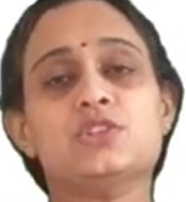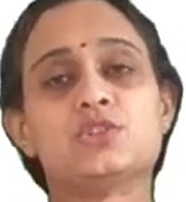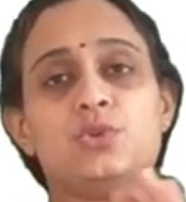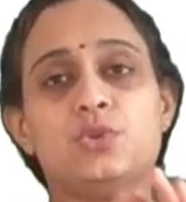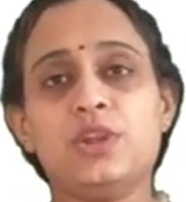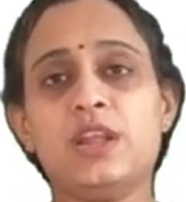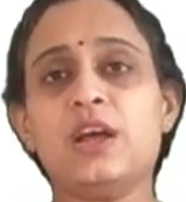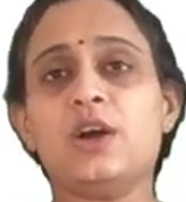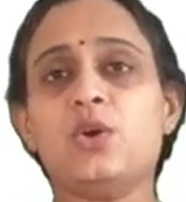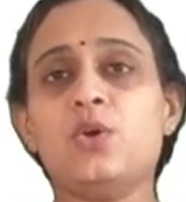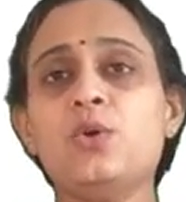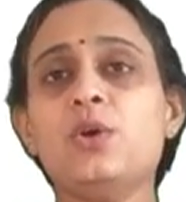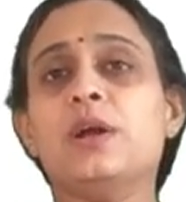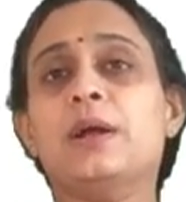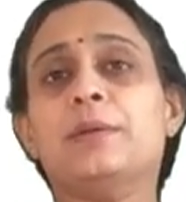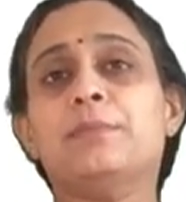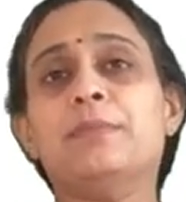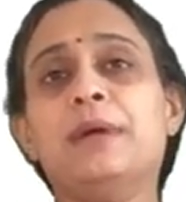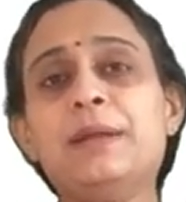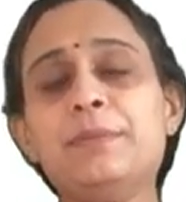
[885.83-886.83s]
So, now
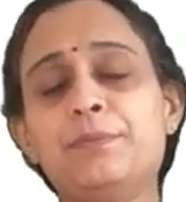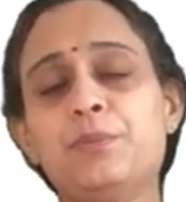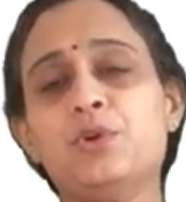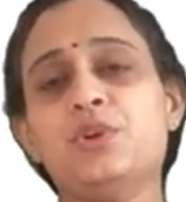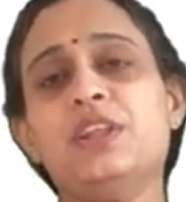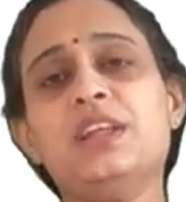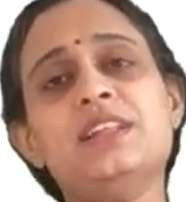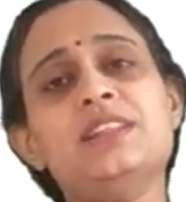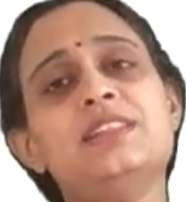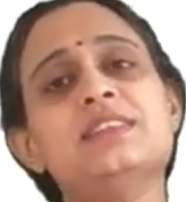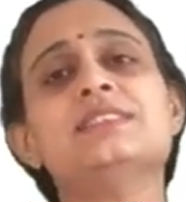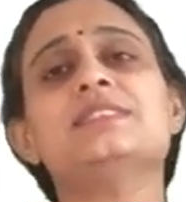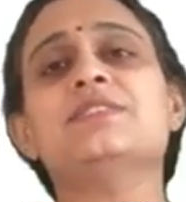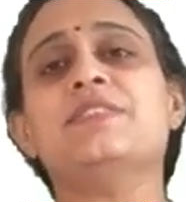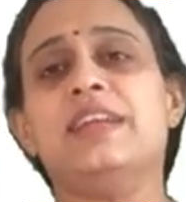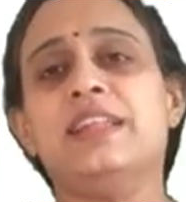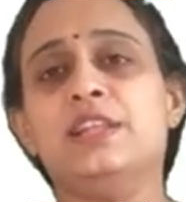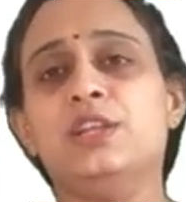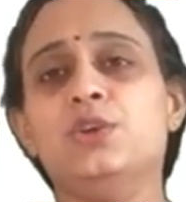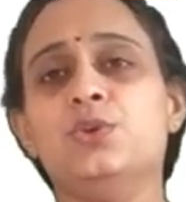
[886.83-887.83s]
by putting these
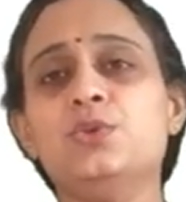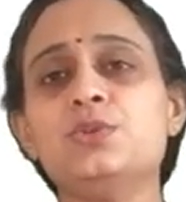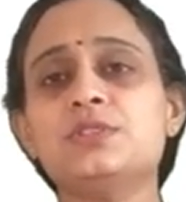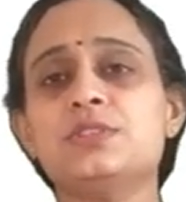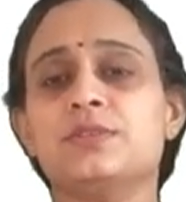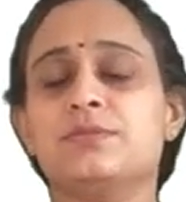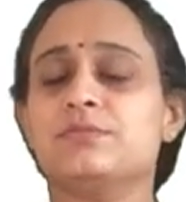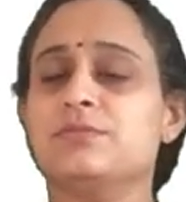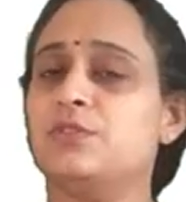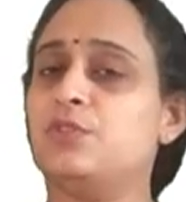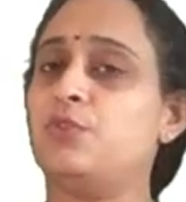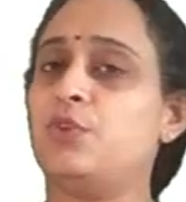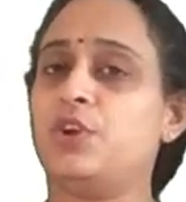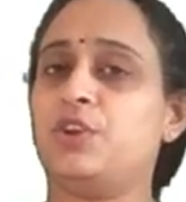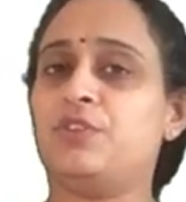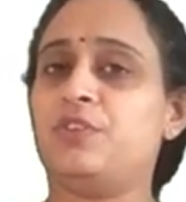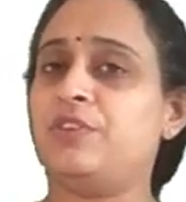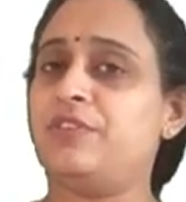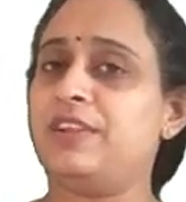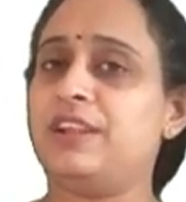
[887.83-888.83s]
values, what
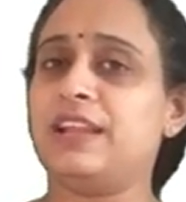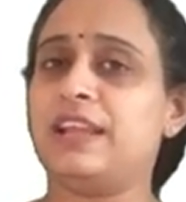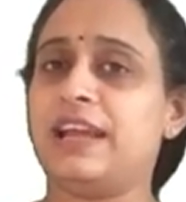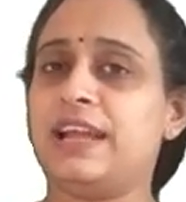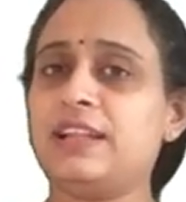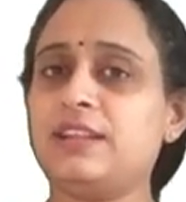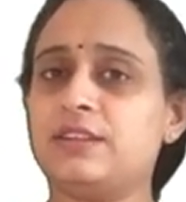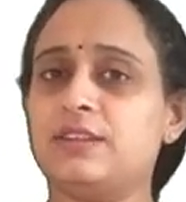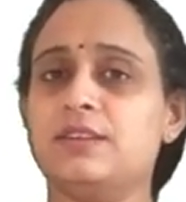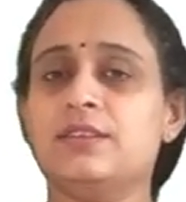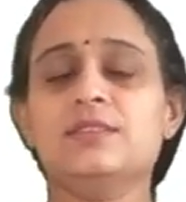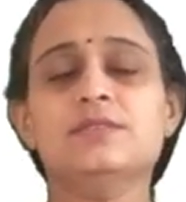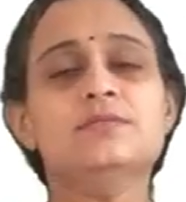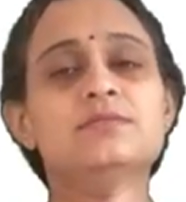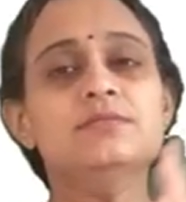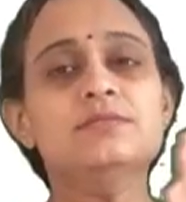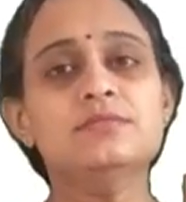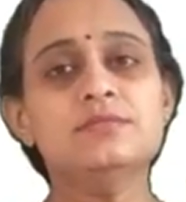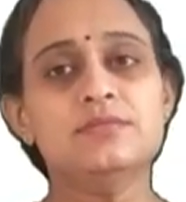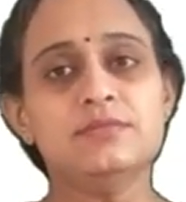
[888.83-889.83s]
we will get?
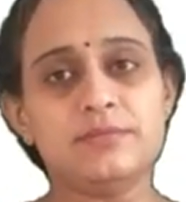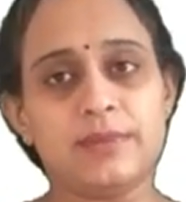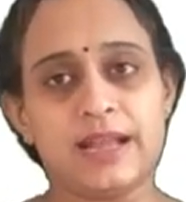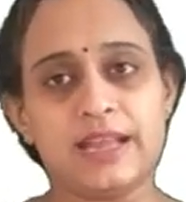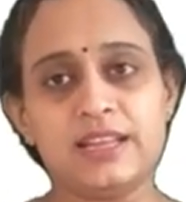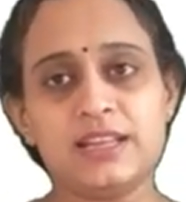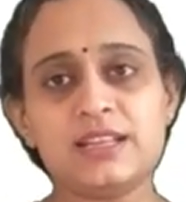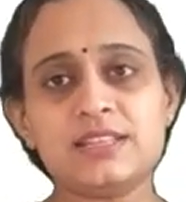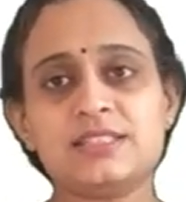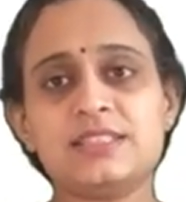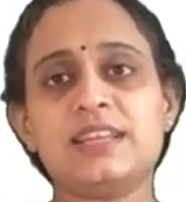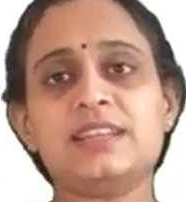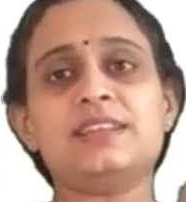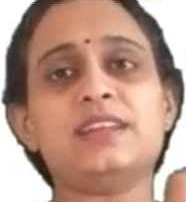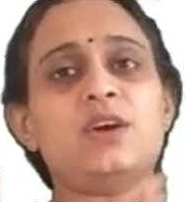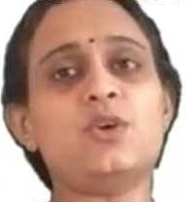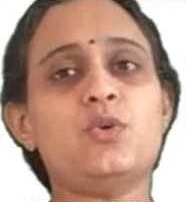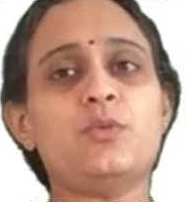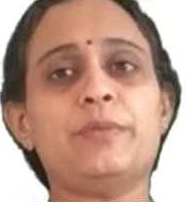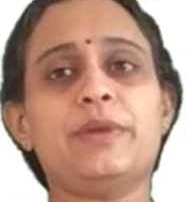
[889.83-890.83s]
Minus
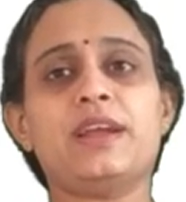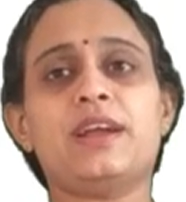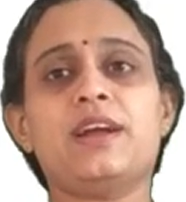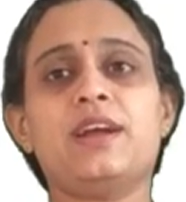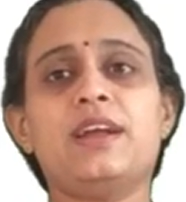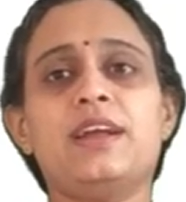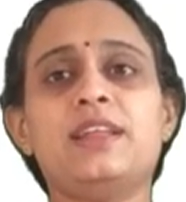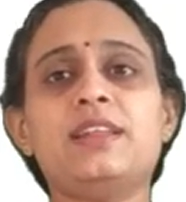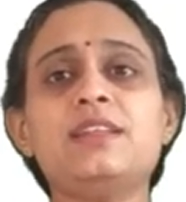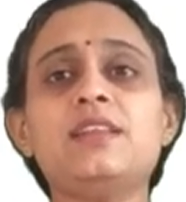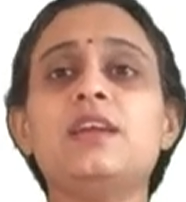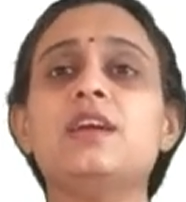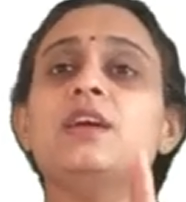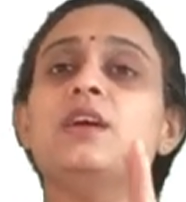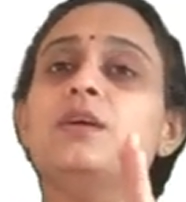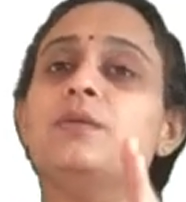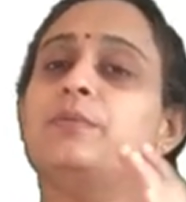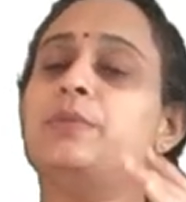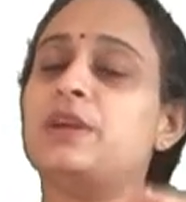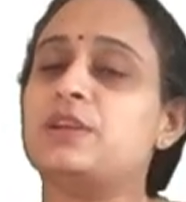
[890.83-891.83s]
zeta omega n
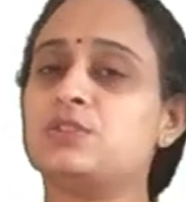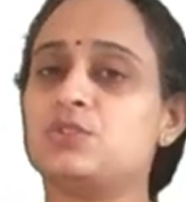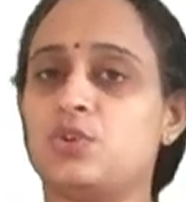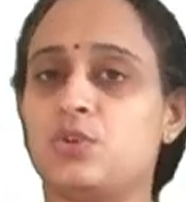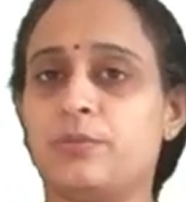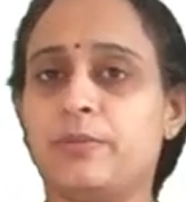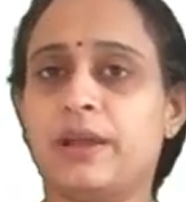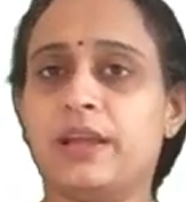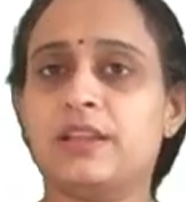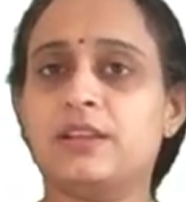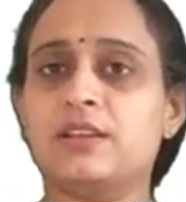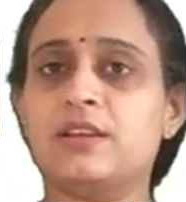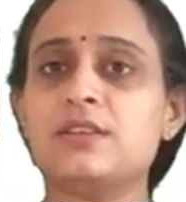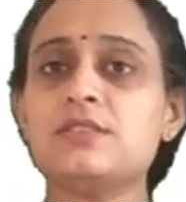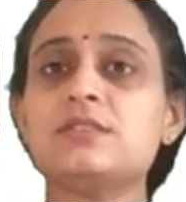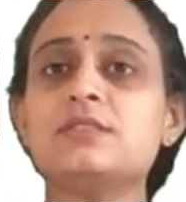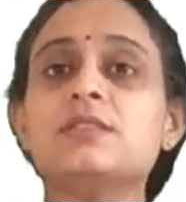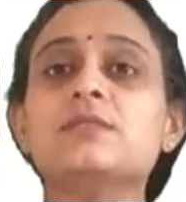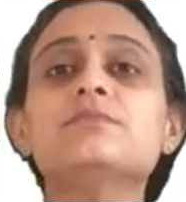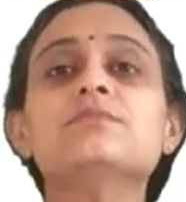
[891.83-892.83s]
plus or
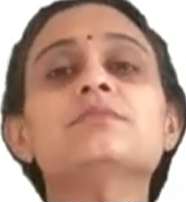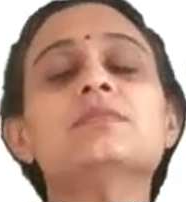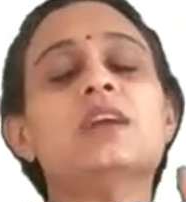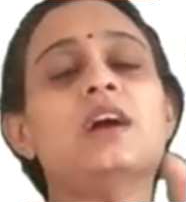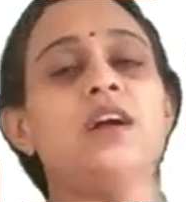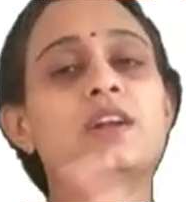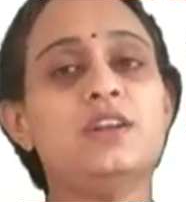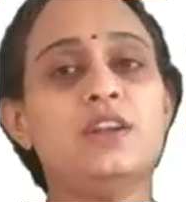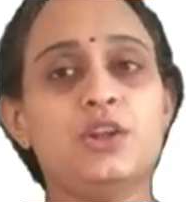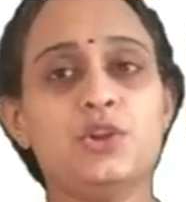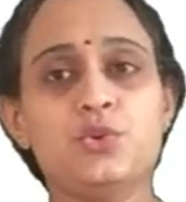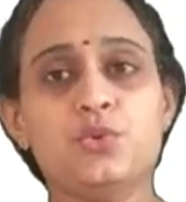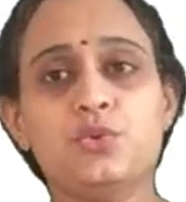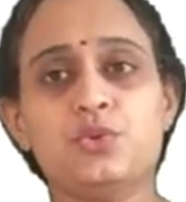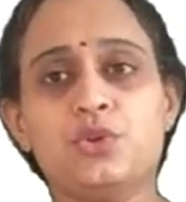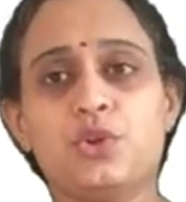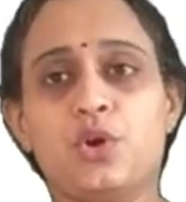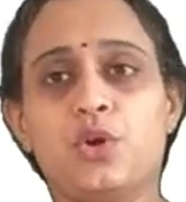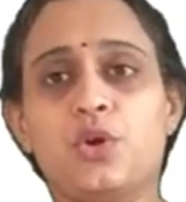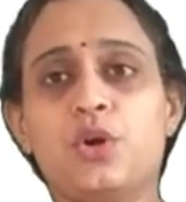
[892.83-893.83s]
minus under
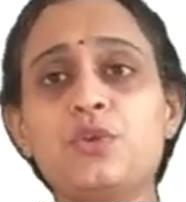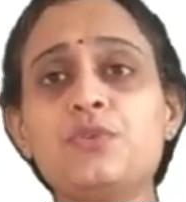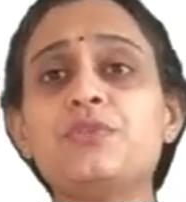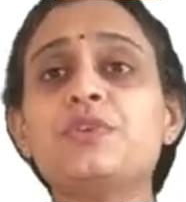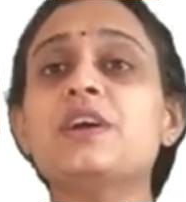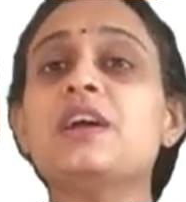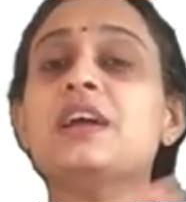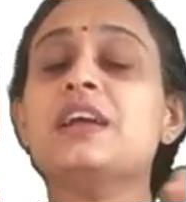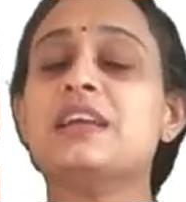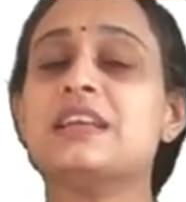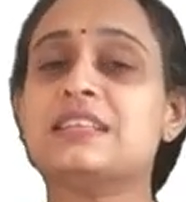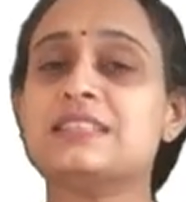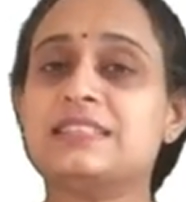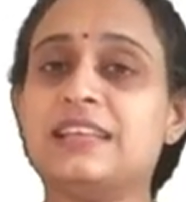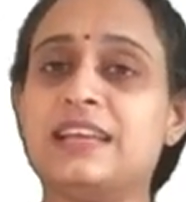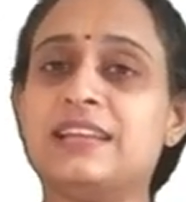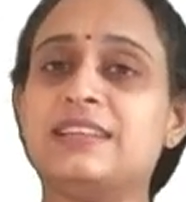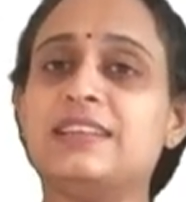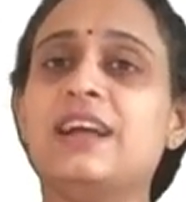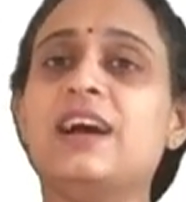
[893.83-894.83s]
root of
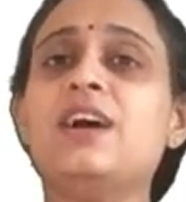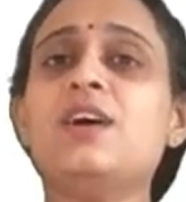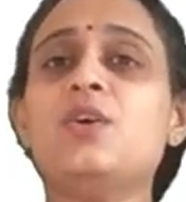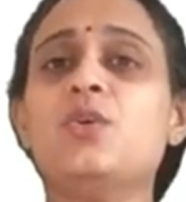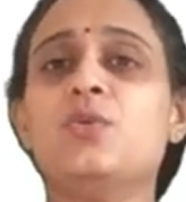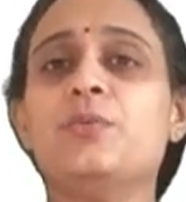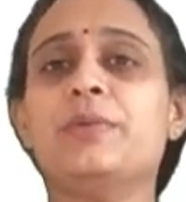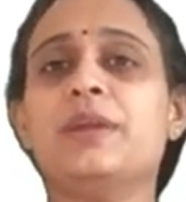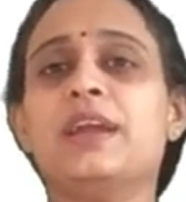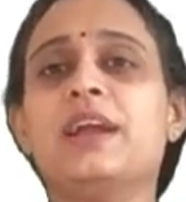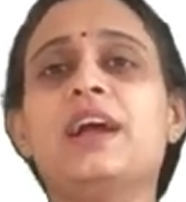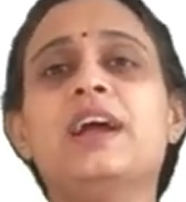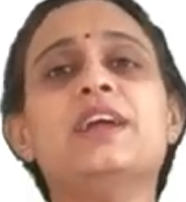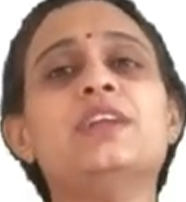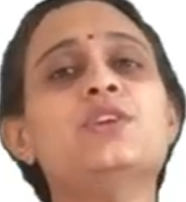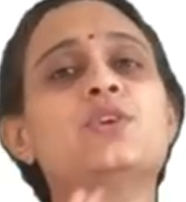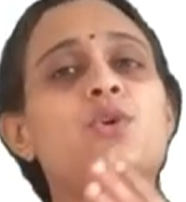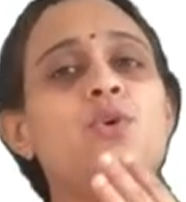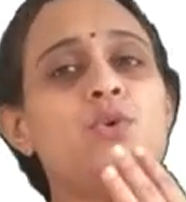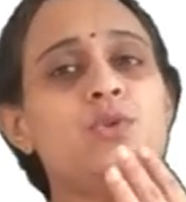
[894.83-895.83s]
zeta omega
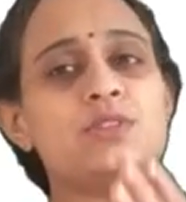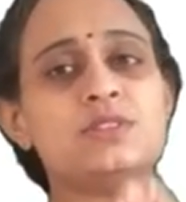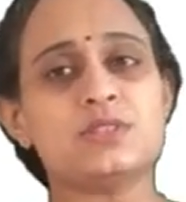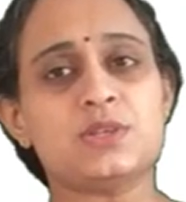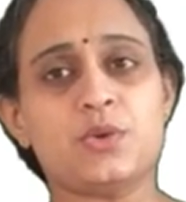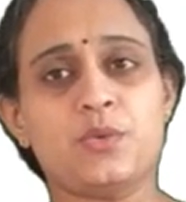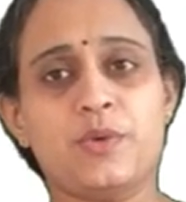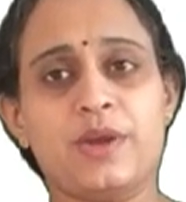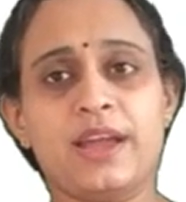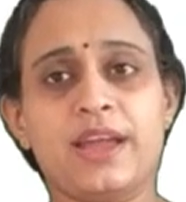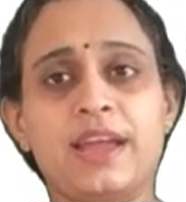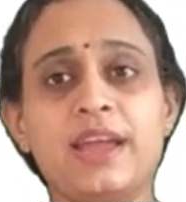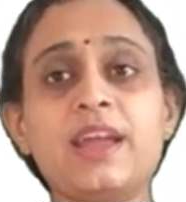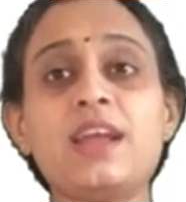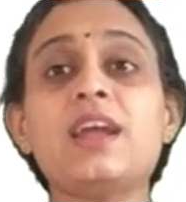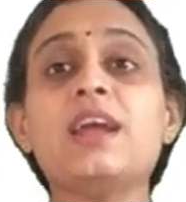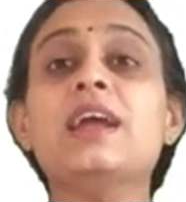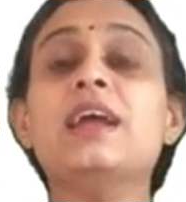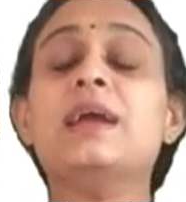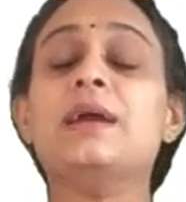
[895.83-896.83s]
n whole
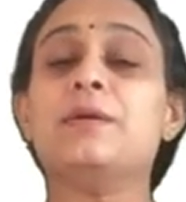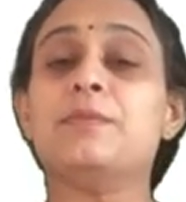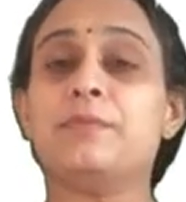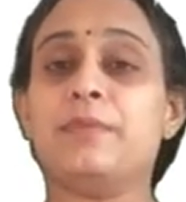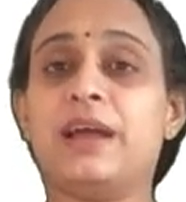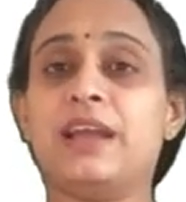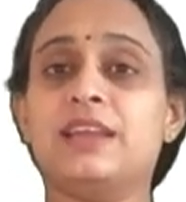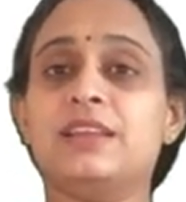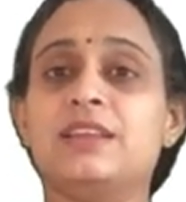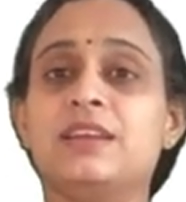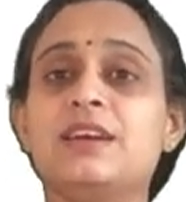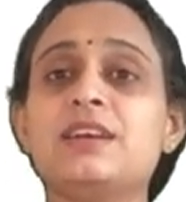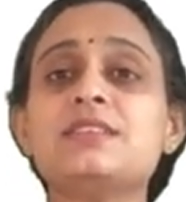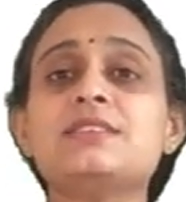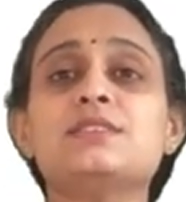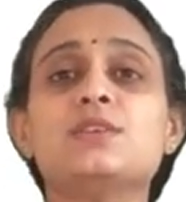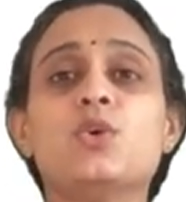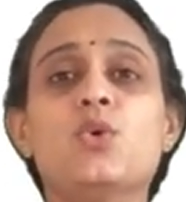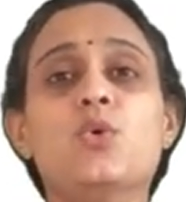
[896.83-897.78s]
square minus